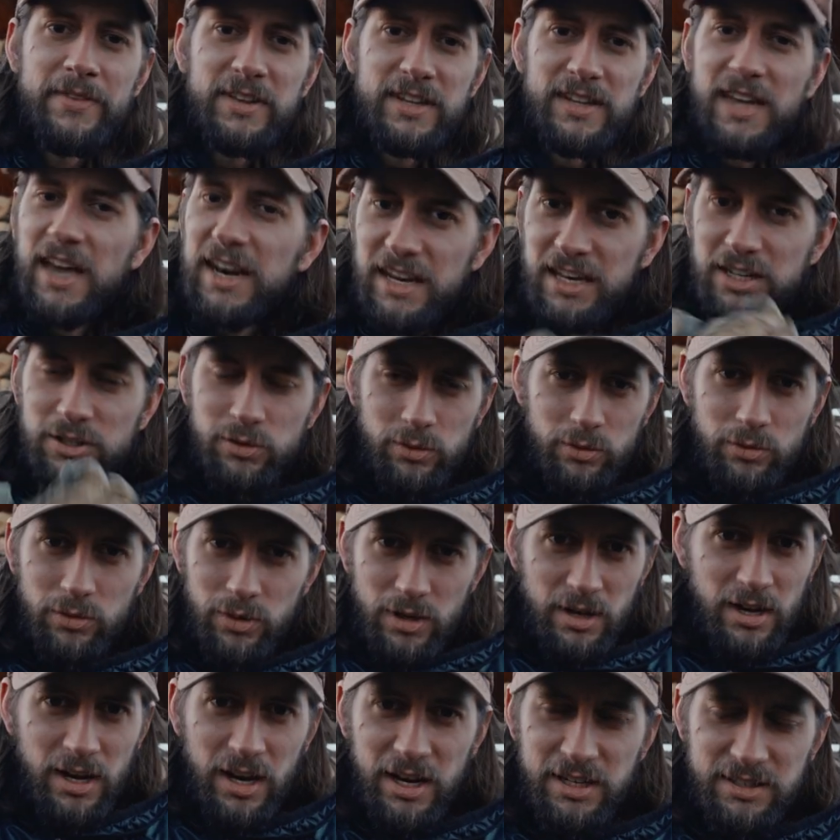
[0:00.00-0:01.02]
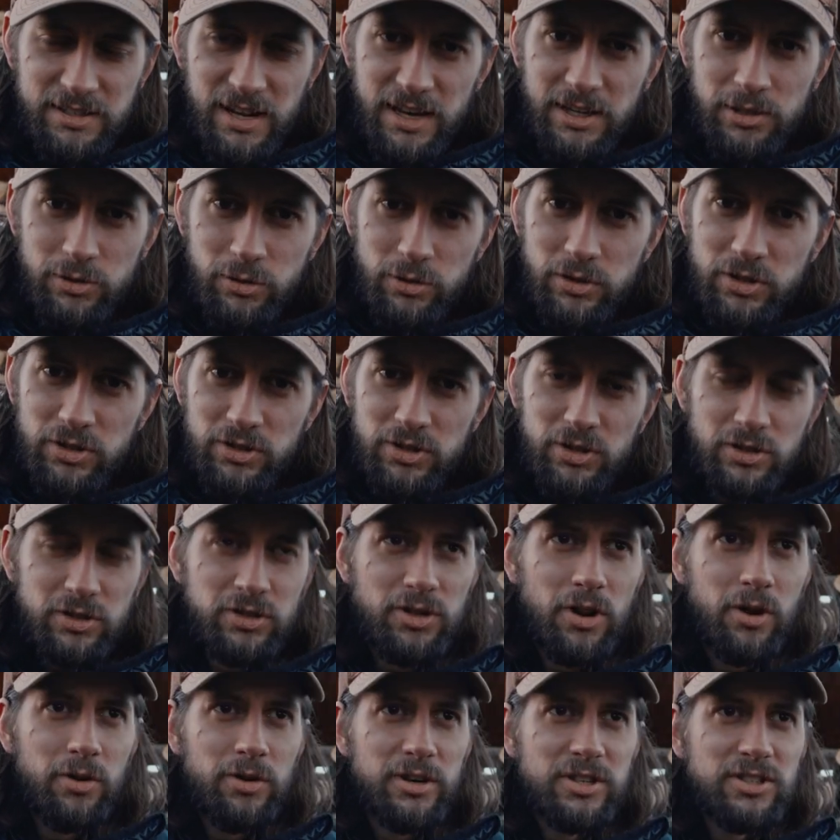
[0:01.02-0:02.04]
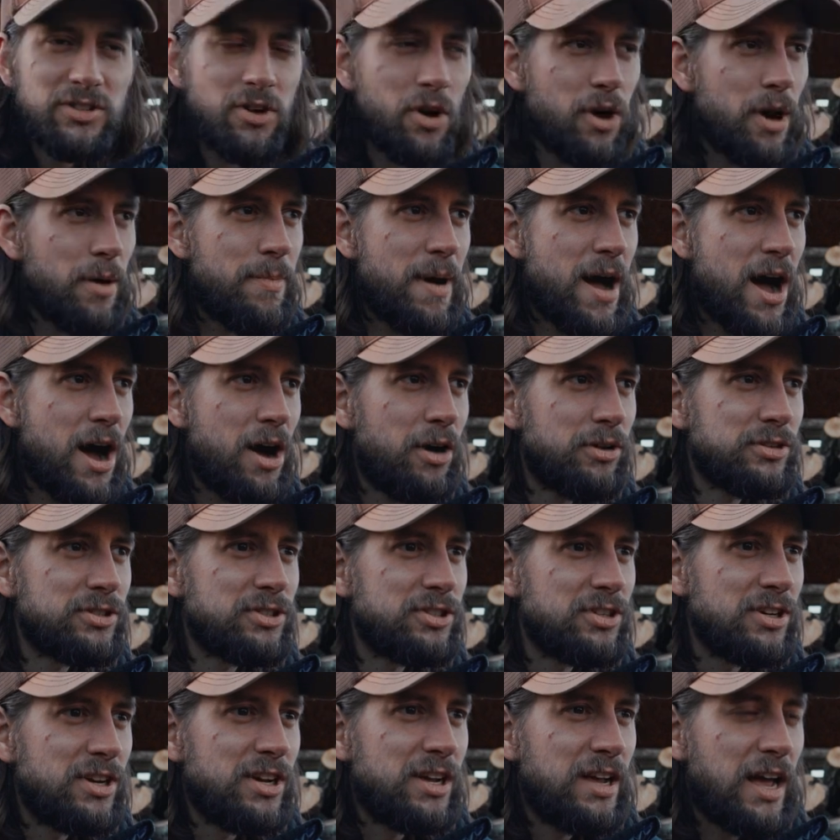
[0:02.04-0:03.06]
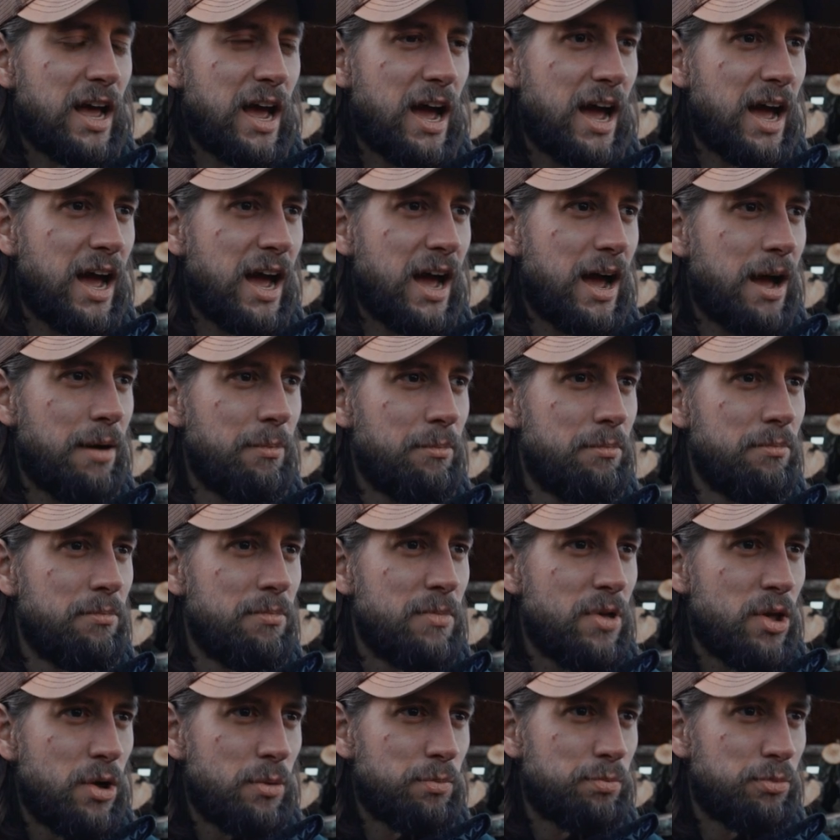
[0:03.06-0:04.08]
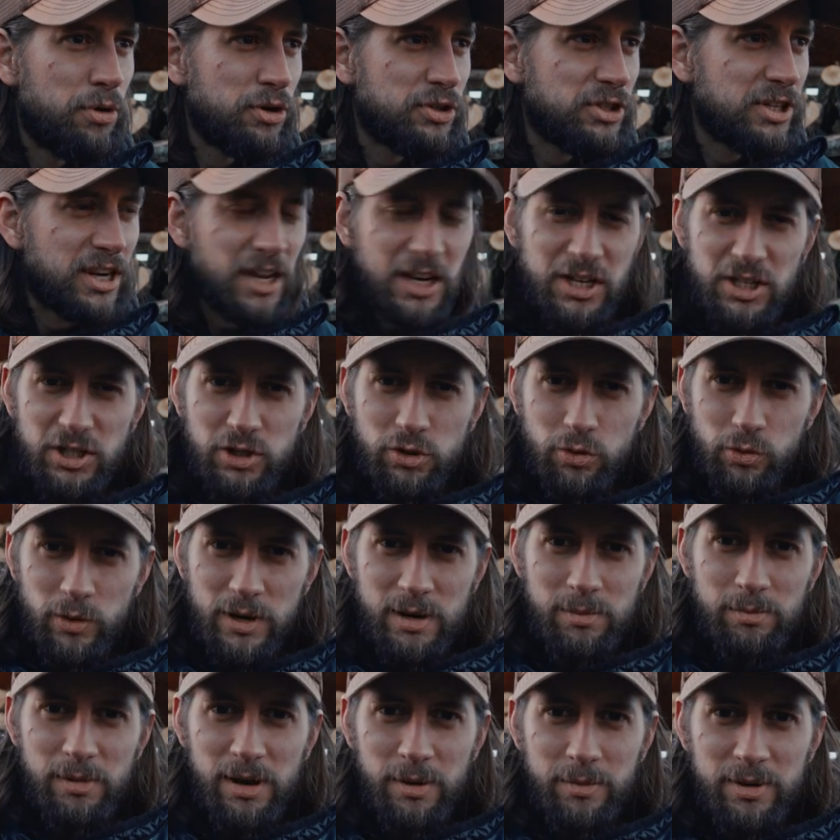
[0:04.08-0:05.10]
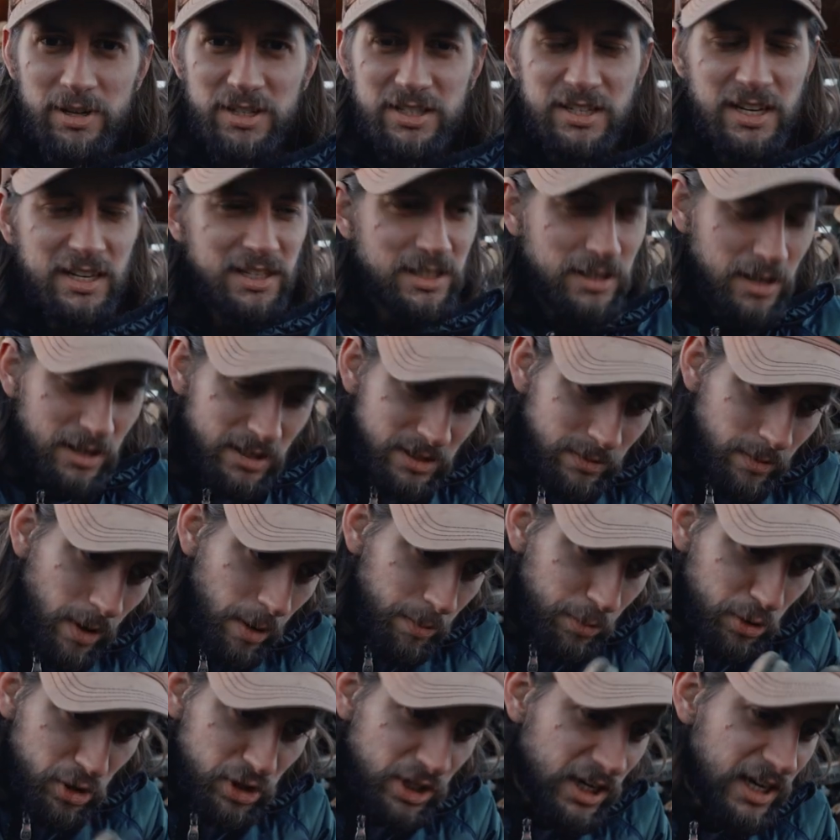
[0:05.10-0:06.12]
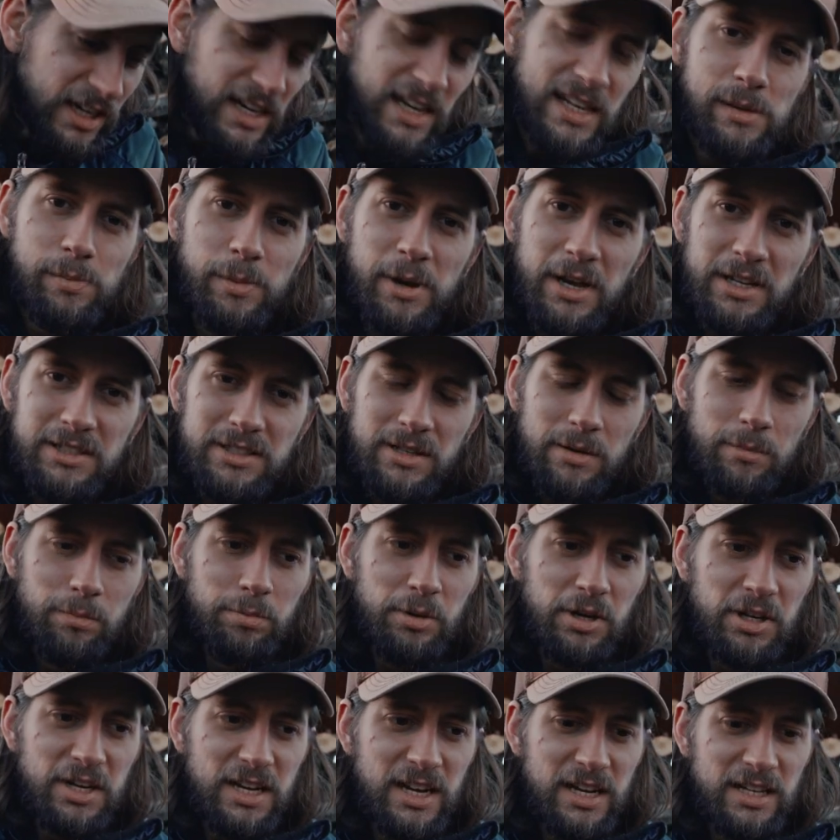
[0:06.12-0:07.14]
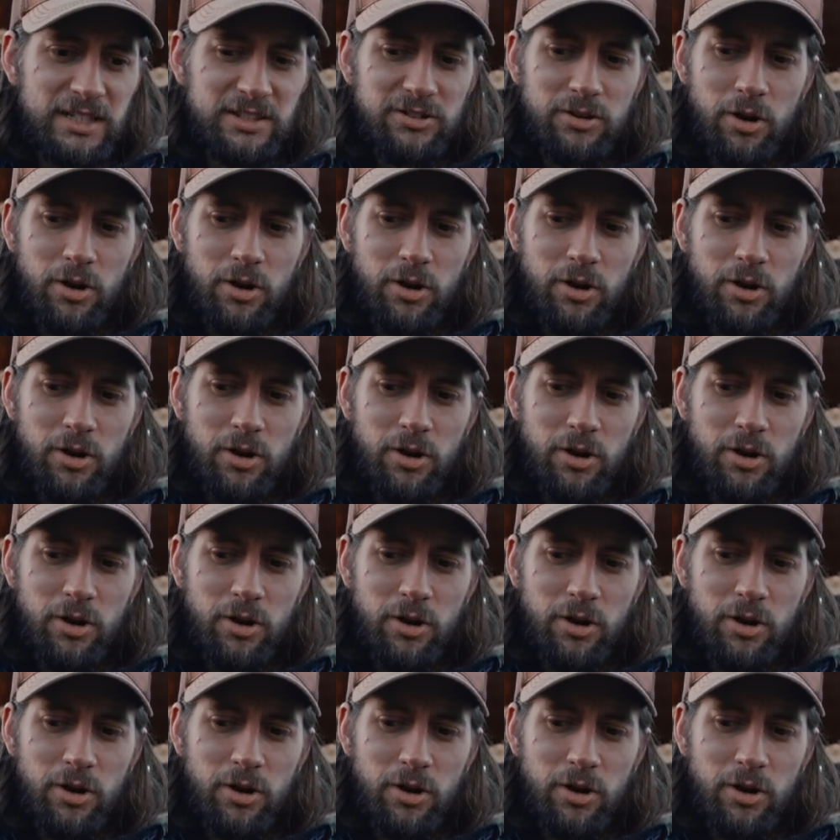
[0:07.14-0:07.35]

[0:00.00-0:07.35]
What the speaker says: getting into a dangerous zone. It's not about pushing extreme limits. It's about pushing a little bit, but it's